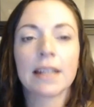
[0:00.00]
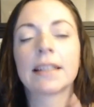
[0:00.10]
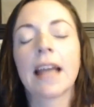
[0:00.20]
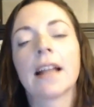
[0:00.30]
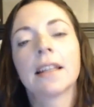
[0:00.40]

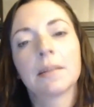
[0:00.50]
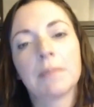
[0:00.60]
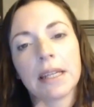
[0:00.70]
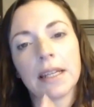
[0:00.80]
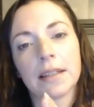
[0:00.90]
telling
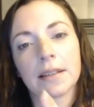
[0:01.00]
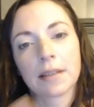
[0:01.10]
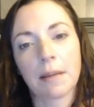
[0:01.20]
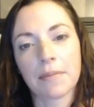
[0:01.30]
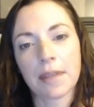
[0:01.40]
me
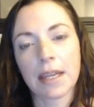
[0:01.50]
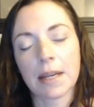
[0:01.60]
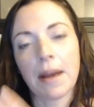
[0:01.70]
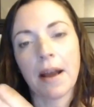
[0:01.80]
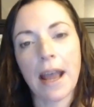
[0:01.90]
something
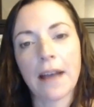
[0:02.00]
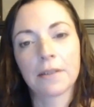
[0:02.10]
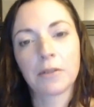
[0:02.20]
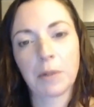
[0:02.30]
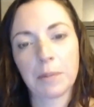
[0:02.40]
about how
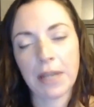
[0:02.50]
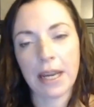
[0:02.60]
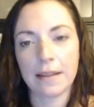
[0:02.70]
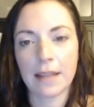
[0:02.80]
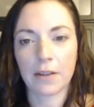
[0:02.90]
to
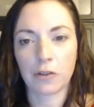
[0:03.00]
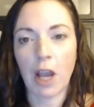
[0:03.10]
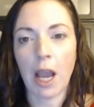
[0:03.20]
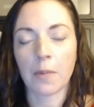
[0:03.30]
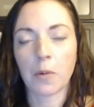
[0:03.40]
obtain that job,